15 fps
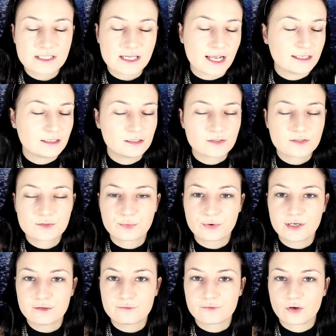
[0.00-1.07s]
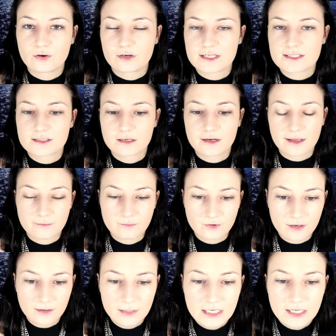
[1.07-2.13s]
of sides looks pretty flawless on
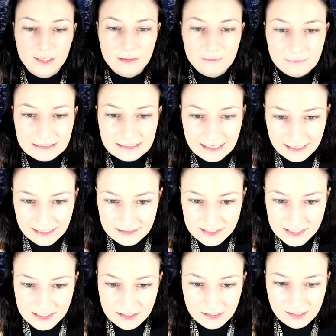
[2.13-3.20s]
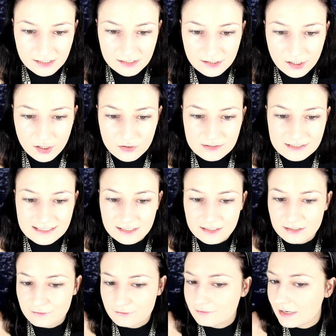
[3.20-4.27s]
camera, but I can see the Conceal
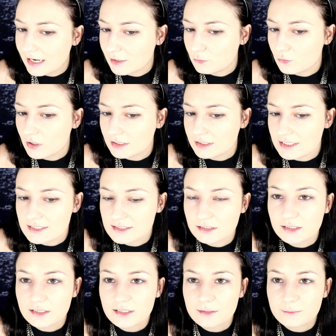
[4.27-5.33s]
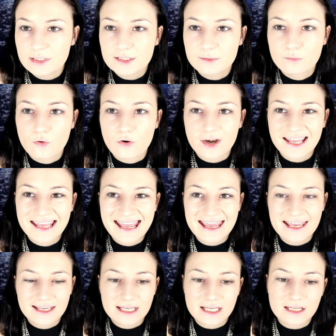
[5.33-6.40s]
and Define one is a little bit more
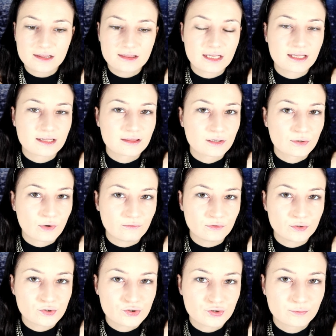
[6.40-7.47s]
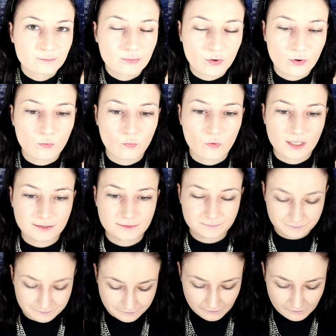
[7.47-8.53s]
cakey than the Revolution Pro one.